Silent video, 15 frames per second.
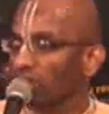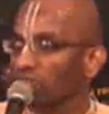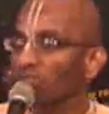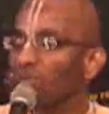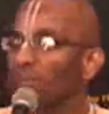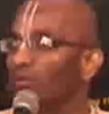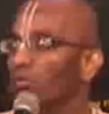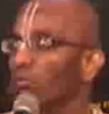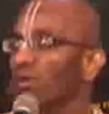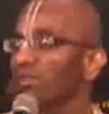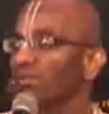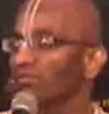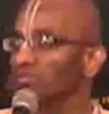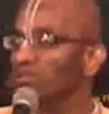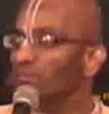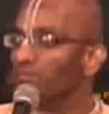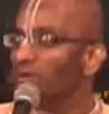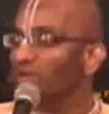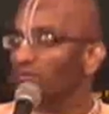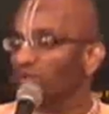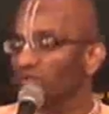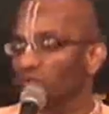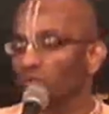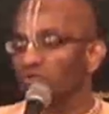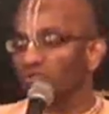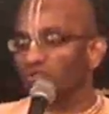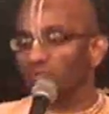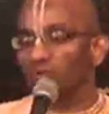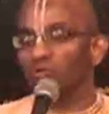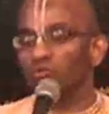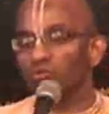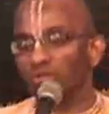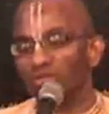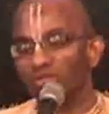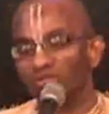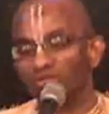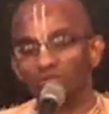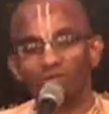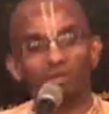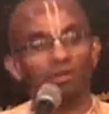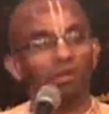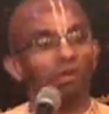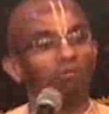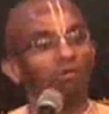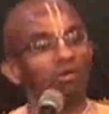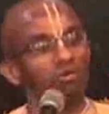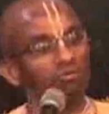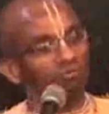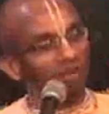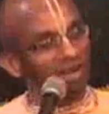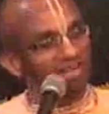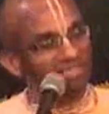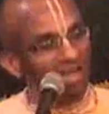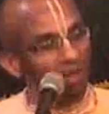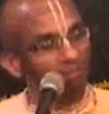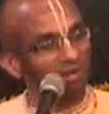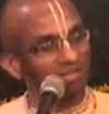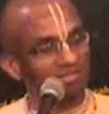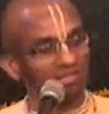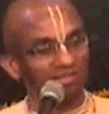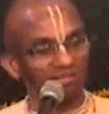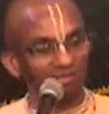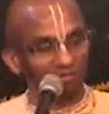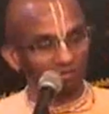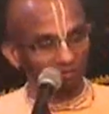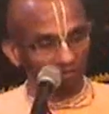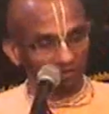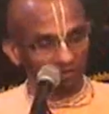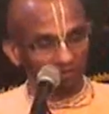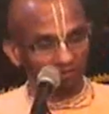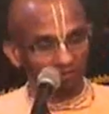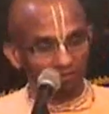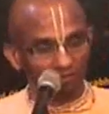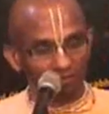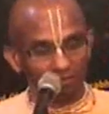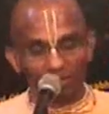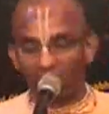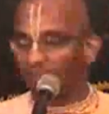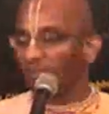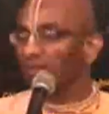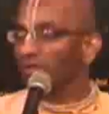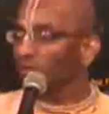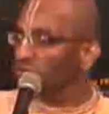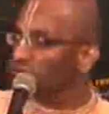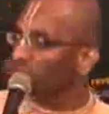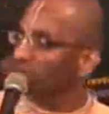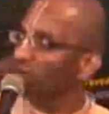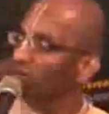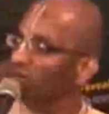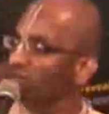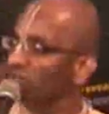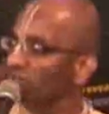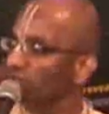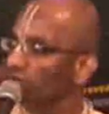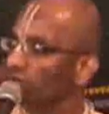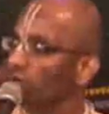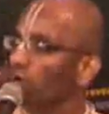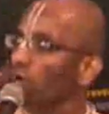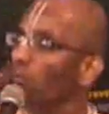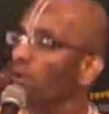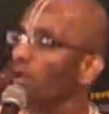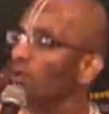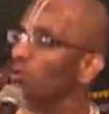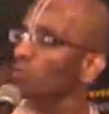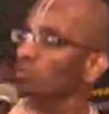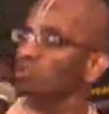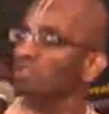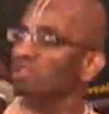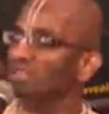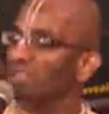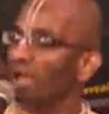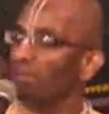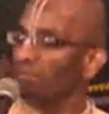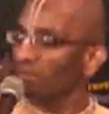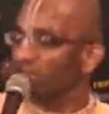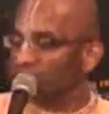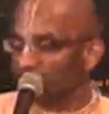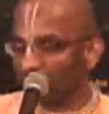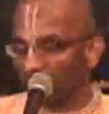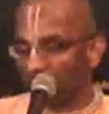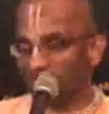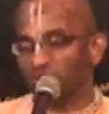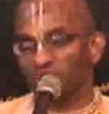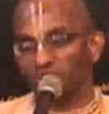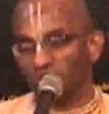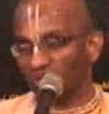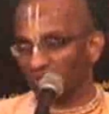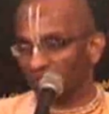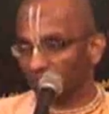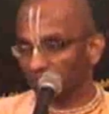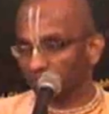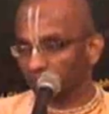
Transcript: Srila Prabhupada gave a simple definition. Who is a spiritualist? One who finds happiness internally. And but who is a materialist? One who seeks happiness externally.